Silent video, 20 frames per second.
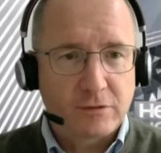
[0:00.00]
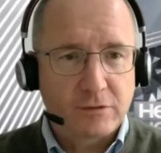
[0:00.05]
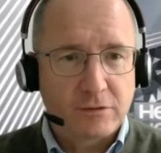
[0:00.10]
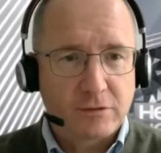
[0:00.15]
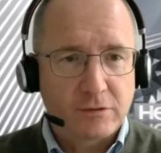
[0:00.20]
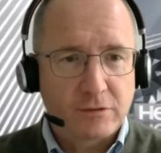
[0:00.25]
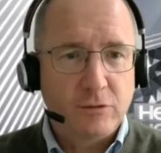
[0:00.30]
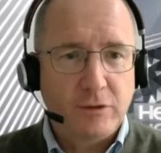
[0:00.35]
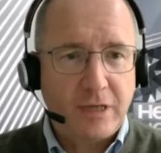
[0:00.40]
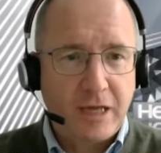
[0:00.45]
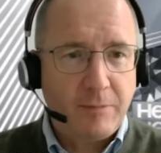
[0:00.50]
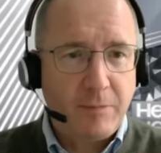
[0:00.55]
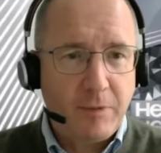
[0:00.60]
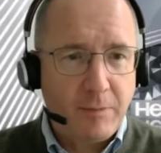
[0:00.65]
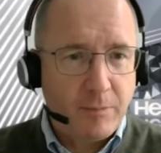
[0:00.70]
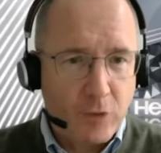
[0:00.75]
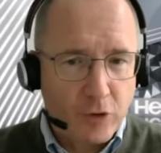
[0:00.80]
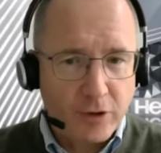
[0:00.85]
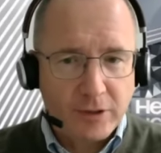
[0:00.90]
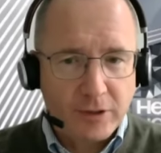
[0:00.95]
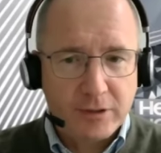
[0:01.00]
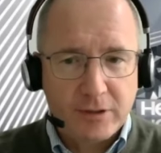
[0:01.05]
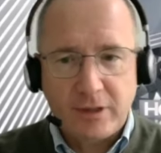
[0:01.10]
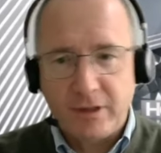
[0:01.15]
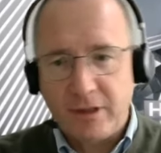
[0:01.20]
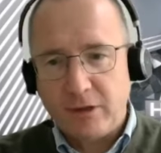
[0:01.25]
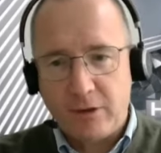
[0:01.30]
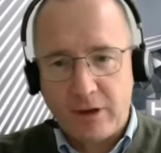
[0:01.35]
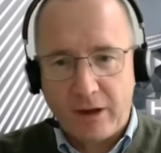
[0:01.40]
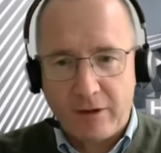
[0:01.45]
So it can be burned, and then
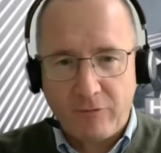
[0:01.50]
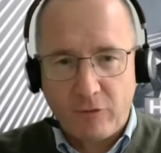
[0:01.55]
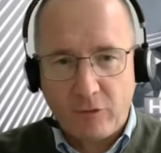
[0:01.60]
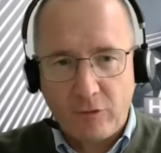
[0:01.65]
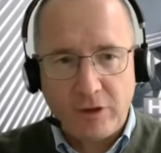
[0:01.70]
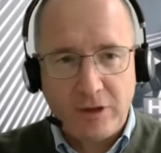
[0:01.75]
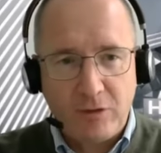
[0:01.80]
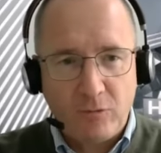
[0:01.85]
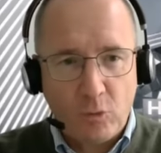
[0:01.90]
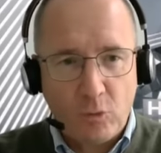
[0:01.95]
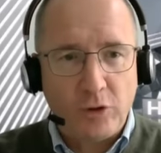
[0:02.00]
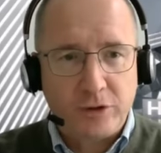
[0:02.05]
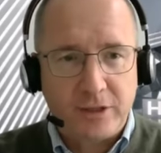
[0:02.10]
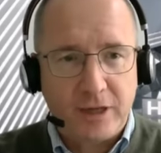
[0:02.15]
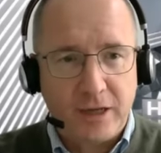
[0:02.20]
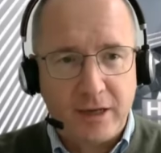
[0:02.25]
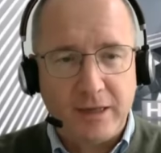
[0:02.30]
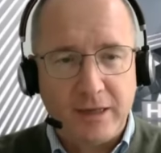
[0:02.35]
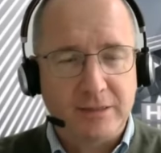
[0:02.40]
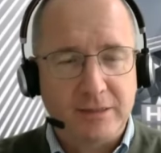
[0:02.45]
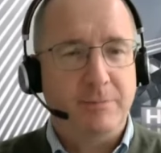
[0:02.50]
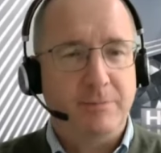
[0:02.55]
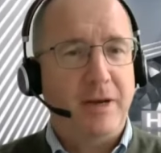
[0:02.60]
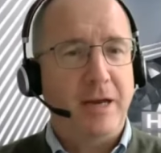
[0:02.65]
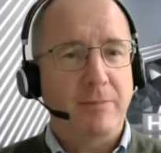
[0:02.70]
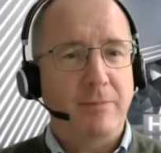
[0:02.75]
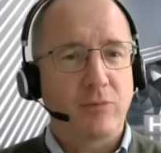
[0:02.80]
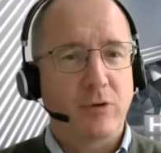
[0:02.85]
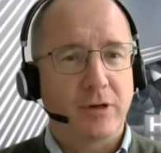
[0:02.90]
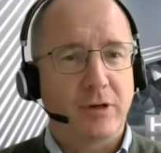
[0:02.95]
you have only water as a
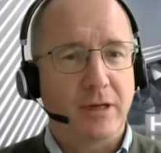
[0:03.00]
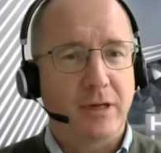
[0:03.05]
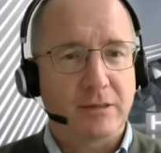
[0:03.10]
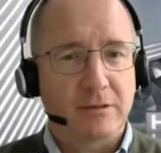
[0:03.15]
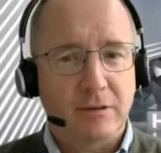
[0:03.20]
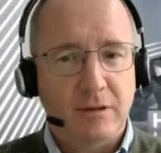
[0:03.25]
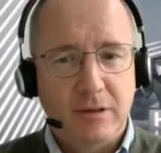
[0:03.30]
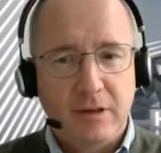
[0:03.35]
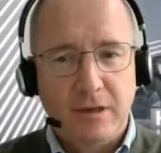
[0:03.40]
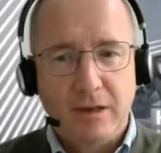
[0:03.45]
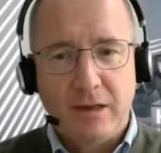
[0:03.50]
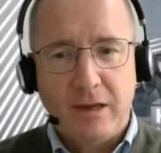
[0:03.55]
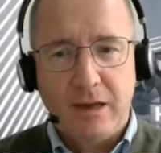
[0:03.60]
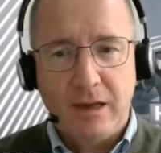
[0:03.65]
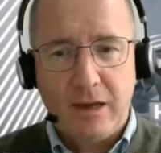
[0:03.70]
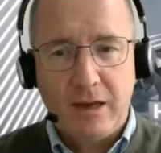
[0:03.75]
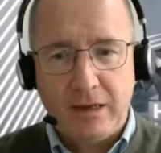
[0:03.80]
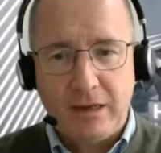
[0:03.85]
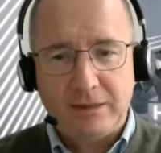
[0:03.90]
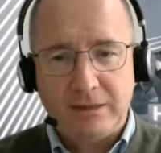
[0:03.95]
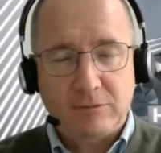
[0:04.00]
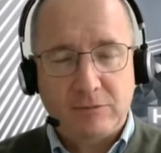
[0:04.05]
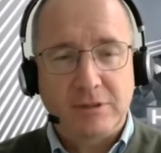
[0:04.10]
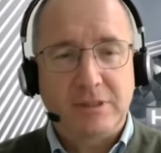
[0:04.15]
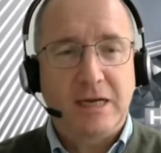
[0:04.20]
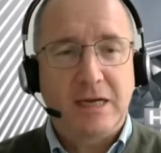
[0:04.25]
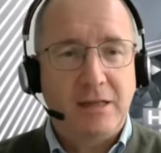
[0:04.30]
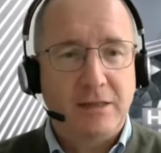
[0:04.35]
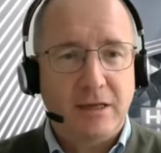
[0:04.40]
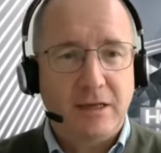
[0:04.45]
byproduct as a
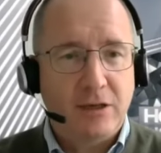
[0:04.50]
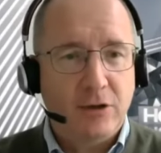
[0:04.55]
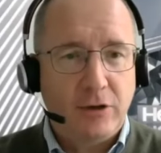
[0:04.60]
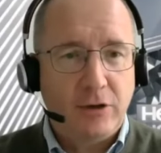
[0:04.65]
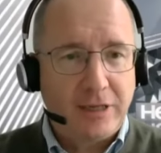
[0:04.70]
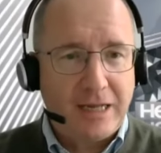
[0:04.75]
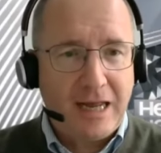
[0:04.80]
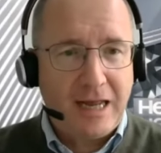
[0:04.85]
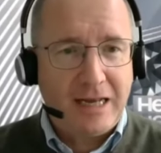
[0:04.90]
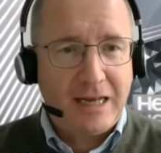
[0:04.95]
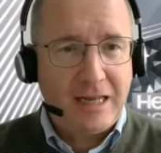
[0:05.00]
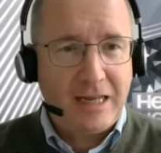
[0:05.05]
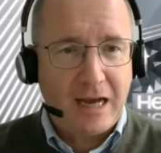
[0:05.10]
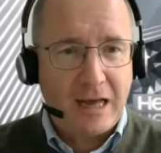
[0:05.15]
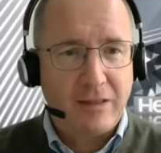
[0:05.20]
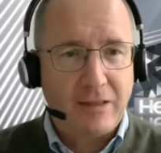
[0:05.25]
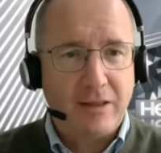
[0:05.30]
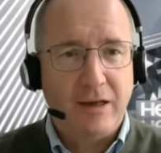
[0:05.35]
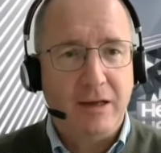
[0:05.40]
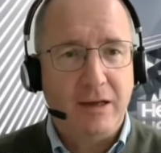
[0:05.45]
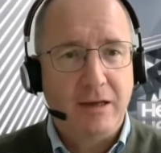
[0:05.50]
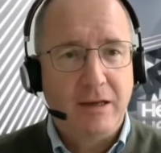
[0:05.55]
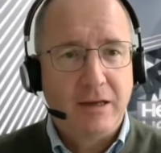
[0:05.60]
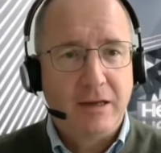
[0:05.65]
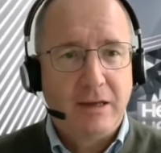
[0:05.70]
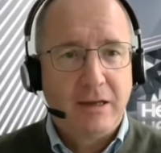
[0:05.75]
result, and not any other